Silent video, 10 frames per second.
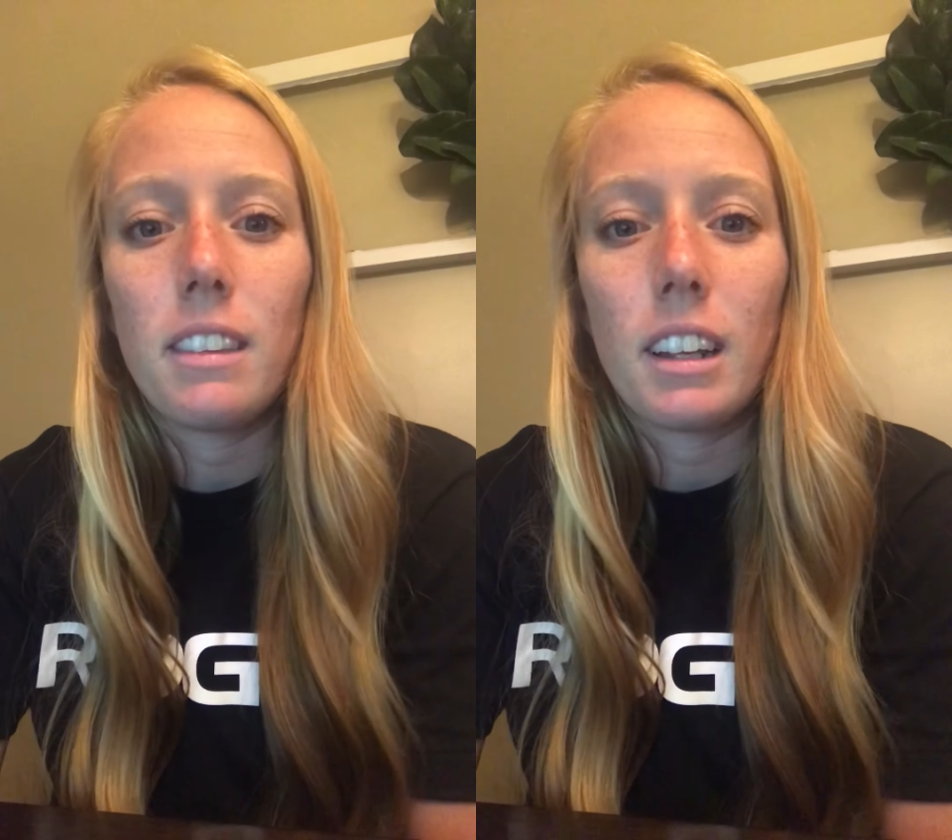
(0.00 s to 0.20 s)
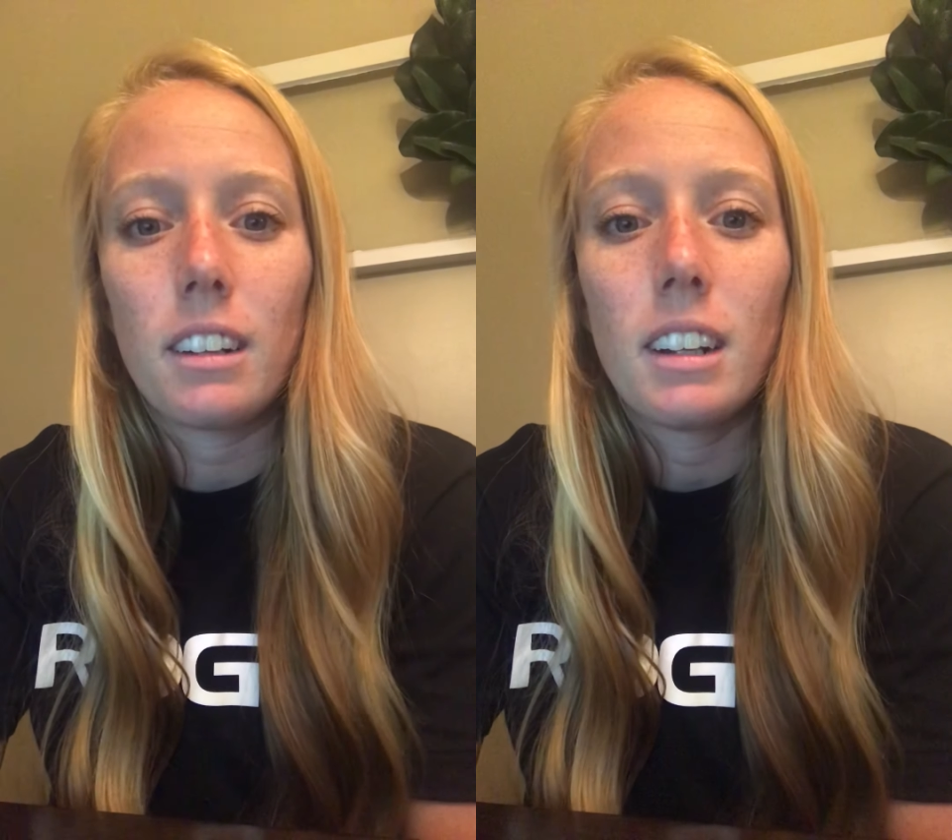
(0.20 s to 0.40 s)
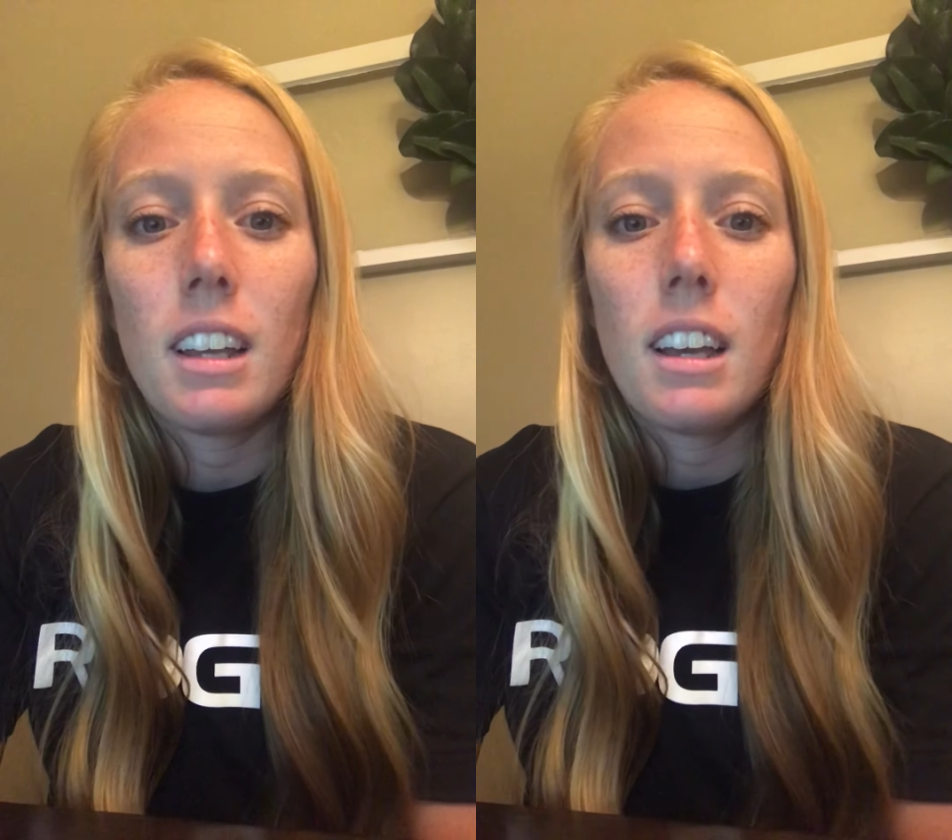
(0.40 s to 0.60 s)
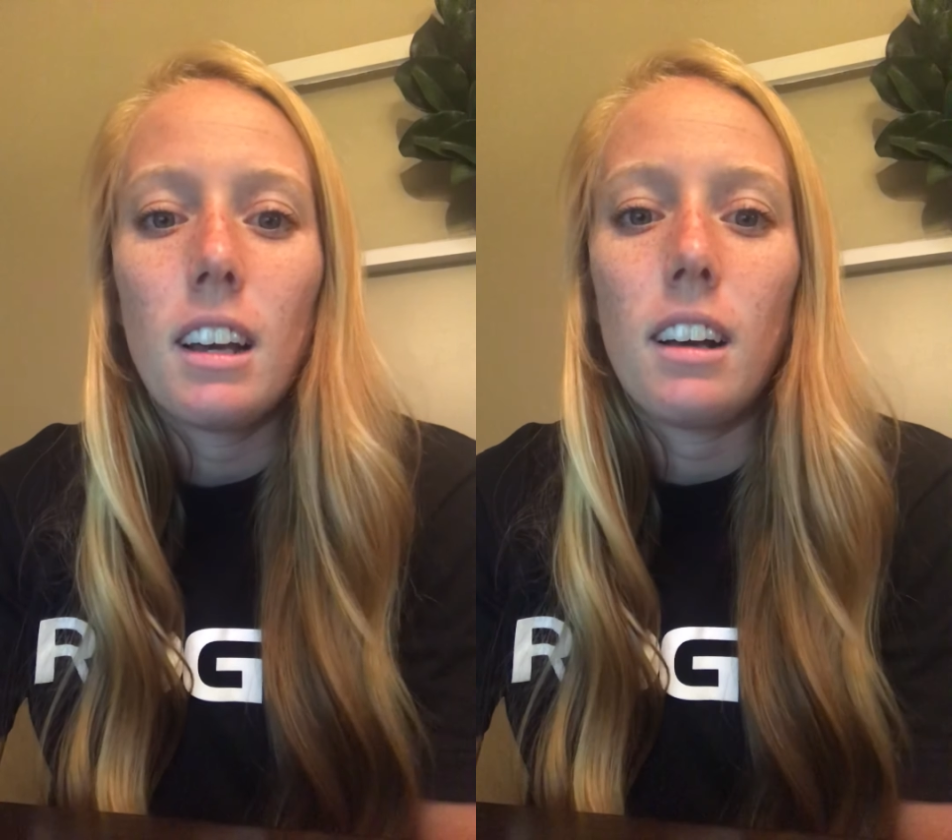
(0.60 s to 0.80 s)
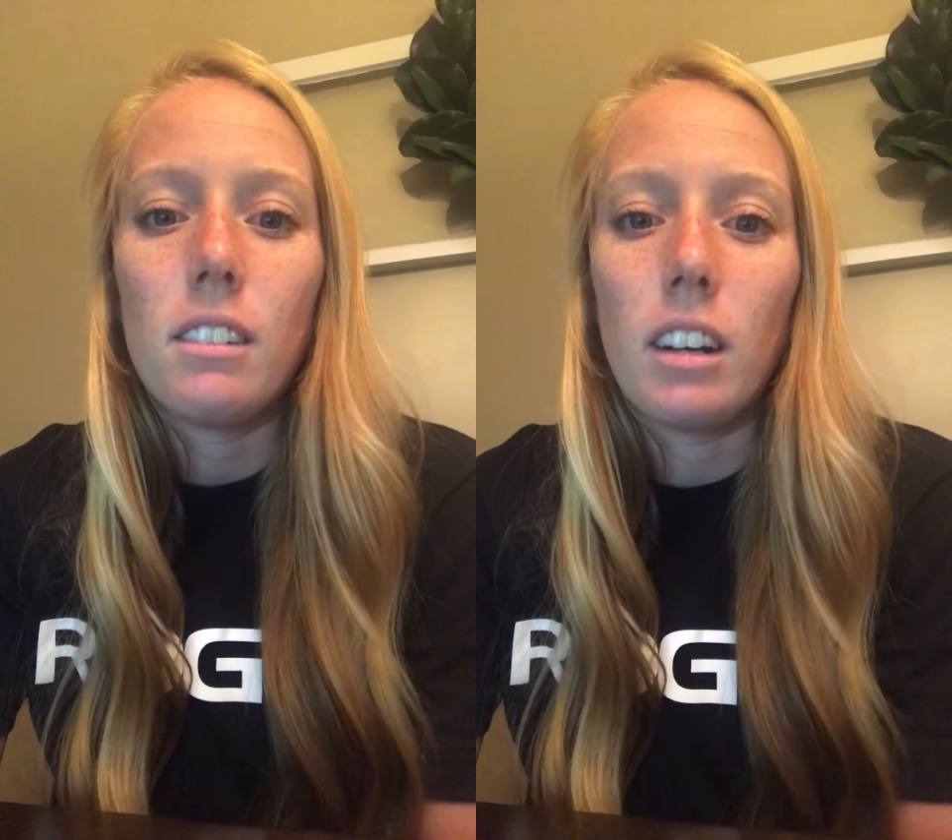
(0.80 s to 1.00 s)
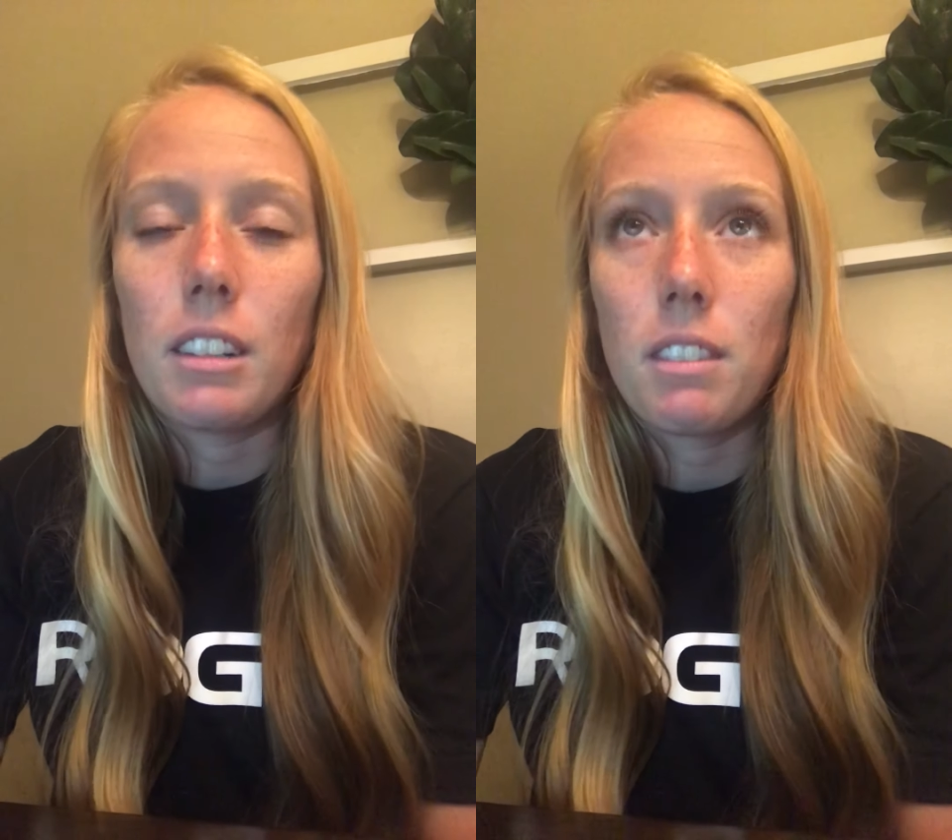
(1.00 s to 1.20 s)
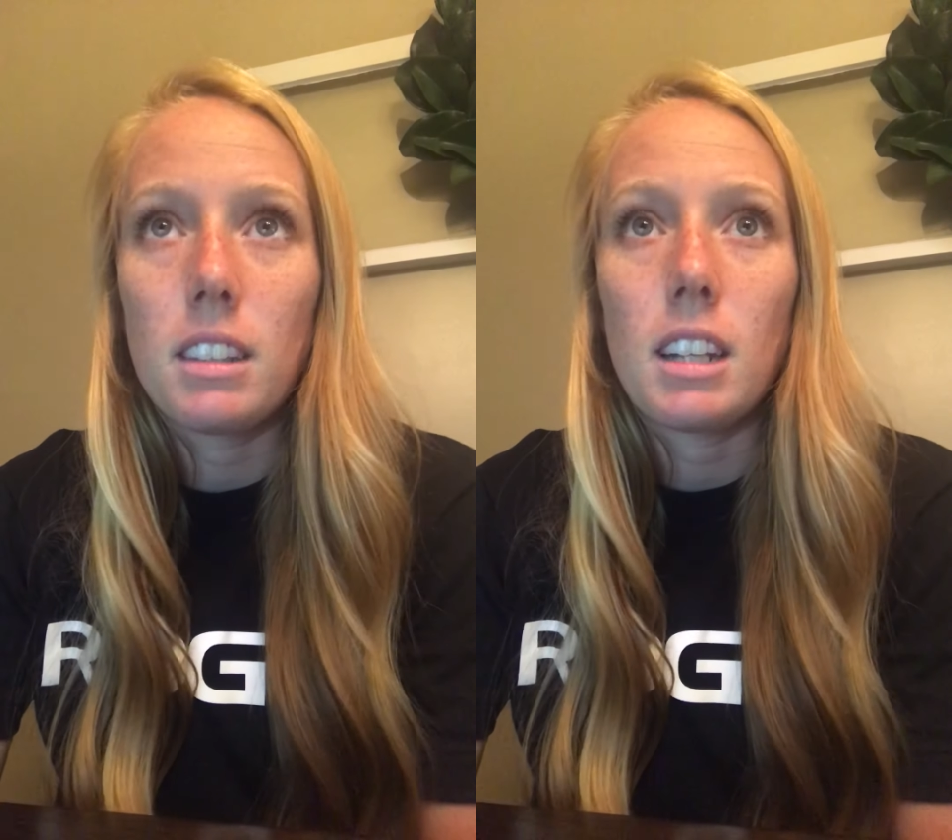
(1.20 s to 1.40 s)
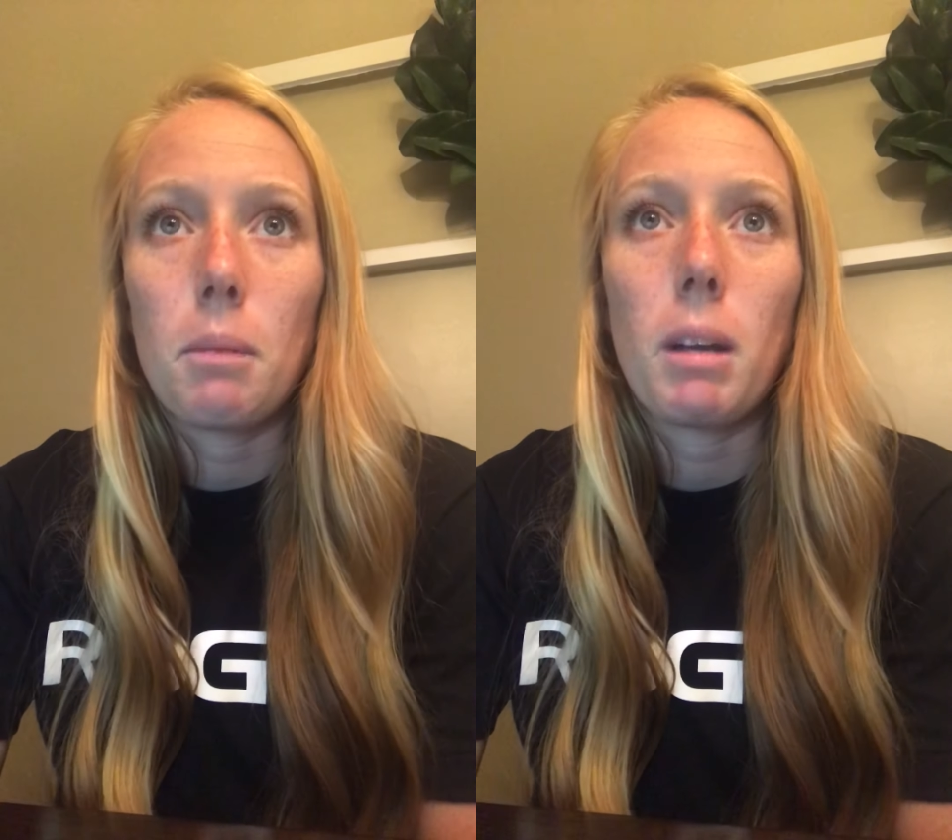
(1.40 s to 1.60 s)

there a lot of the time.